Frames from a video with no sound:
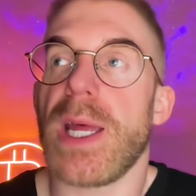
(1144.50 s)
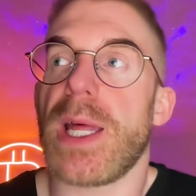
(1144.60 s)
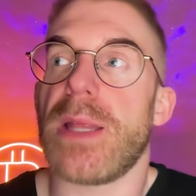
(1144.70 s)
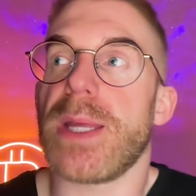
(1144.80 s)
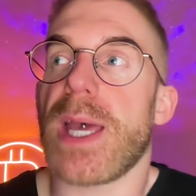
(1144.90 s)

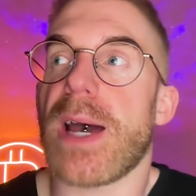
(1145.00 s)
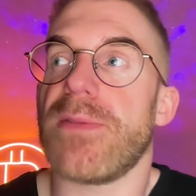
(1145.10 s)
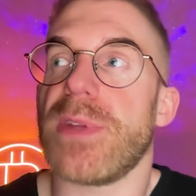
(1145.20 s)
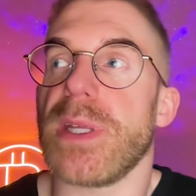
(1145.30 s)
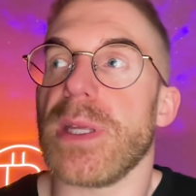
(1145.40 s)
and they
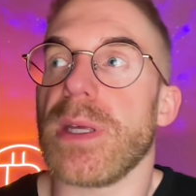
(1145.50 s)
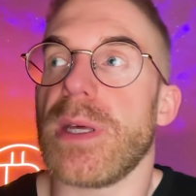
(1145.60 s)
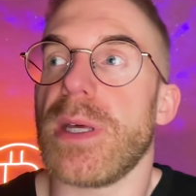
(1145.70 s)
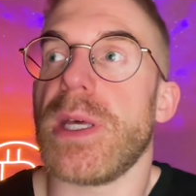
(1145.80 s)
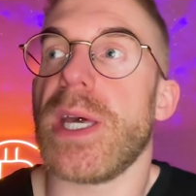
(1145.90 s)
have the
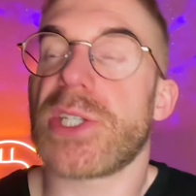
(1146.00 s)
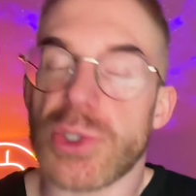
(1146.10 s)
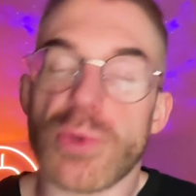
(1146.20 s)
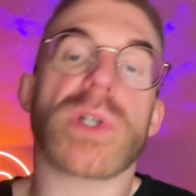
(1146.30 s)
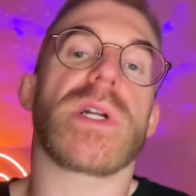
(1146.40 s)

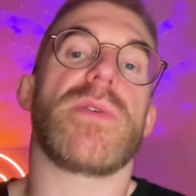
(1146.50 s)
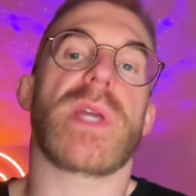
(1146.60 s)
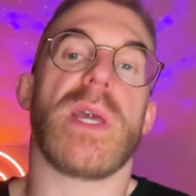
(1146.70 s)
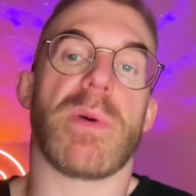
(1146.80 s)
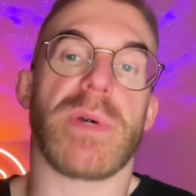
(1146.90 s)
extraordinary
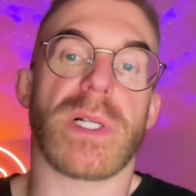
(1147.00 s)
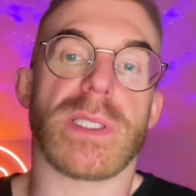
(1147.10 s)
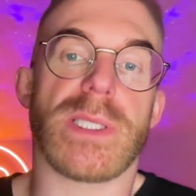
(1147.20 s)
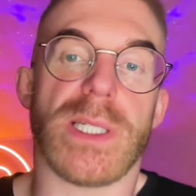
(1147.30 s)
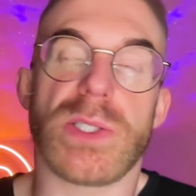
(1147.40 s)

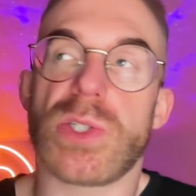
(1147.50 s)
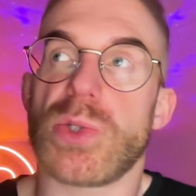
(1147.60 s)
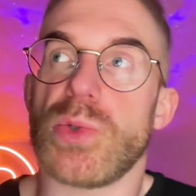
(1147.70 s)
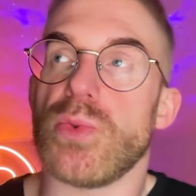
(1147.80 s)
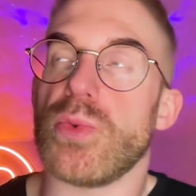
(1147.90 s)
capability
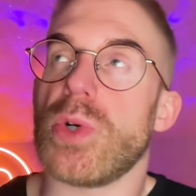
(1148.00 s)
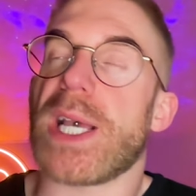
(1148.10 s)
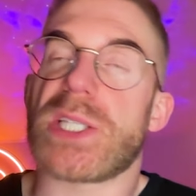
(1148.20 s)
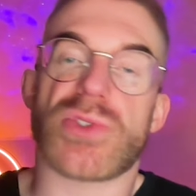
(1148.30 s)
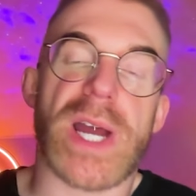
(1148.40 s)
to
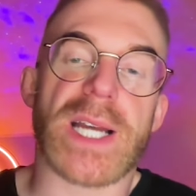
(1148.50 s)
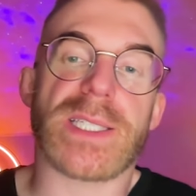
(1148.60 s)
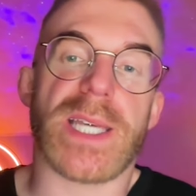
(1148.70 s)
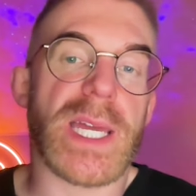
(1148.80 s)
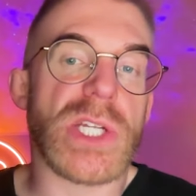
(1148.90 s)
extract
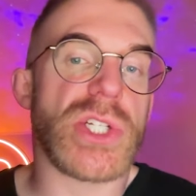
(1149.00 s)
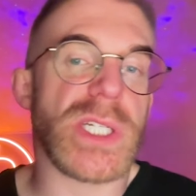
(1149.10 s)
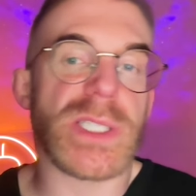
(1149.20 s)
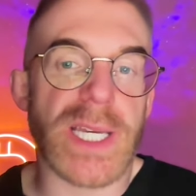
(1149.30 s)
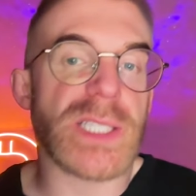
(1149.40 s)

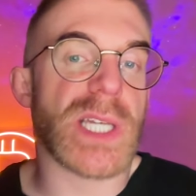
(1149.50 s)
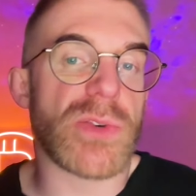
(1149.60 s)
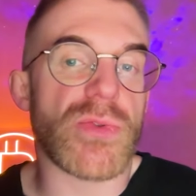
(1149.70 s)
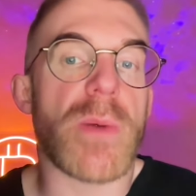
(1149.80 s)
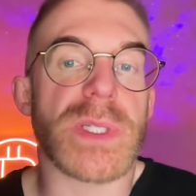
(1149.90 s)
energy, data,
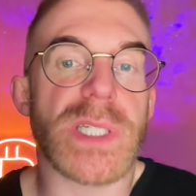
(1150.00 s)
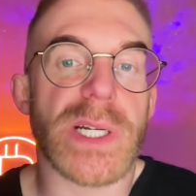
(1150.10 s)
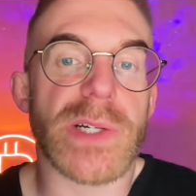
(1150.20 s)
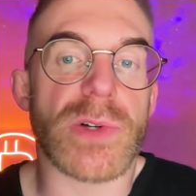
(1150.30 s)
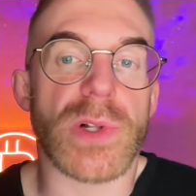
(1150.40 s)
and raw
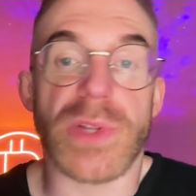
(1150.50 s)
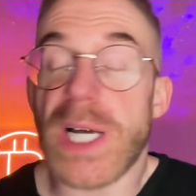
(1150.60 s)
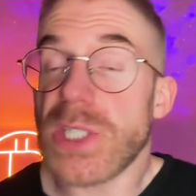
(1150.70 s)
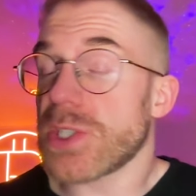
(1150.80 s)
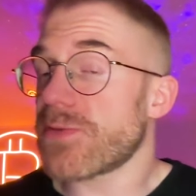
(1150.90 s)
material,
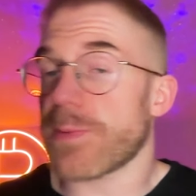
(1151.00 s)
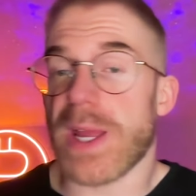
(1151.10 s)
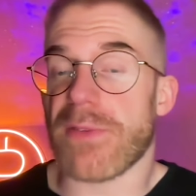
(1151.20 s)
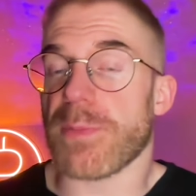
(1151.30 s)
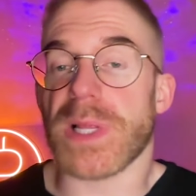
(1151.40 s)
not just from
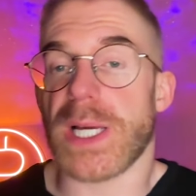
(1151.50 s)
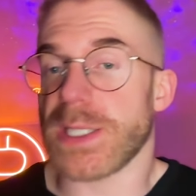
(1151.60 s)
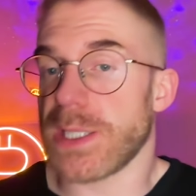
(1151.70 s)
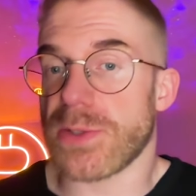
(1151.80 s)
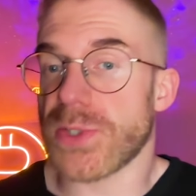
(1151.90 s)
every
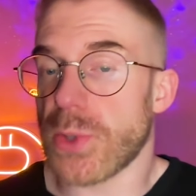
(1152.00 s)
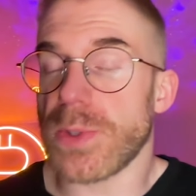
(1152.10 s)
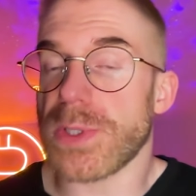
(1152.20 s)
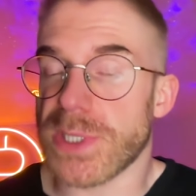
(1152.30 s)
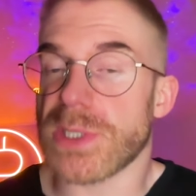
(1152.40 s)
planet in their
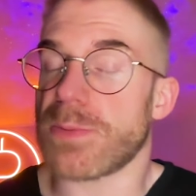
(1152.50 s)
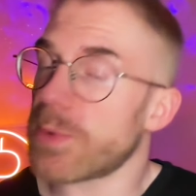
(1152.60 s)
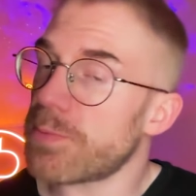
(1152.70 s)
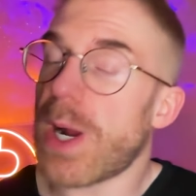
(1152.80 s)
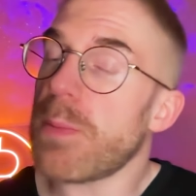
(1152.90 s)
solar system,
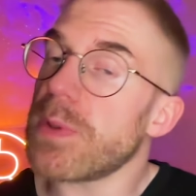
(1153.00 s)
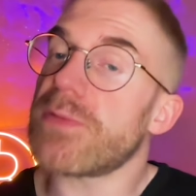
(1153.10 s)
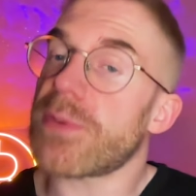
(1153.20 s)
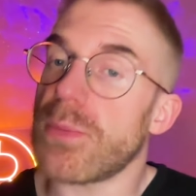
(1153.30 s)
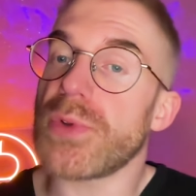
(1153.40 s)
but probably
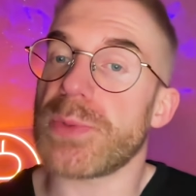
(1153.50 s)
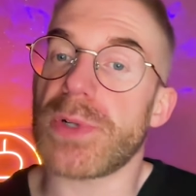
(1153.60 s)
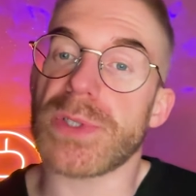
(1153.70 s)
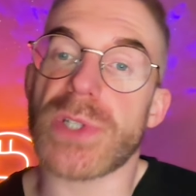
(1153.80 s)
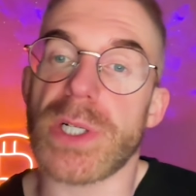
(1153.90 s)
from
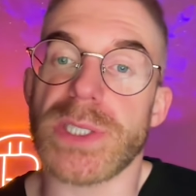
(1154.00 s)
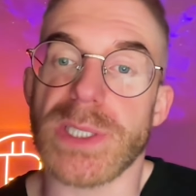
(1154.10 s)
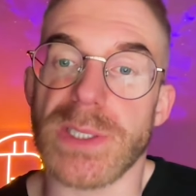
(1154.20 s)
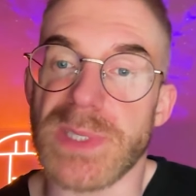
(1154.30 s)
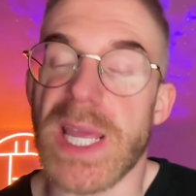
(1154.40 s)
multiple star
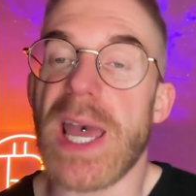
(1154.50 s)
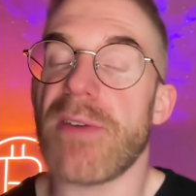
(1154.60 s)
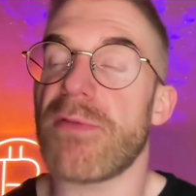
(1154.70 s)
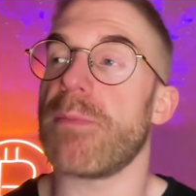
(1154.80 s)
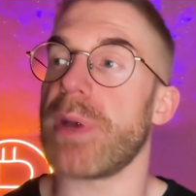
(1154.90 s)
systems. They
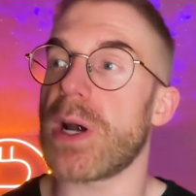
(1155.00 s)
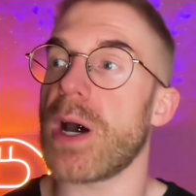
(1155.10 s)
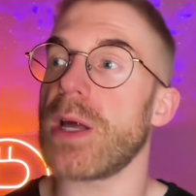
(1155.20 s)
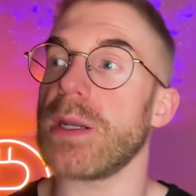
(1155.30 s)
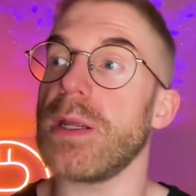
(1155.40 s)
have
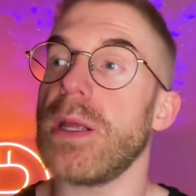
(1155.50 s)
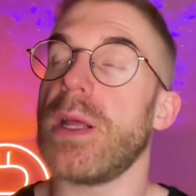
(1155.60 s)
begun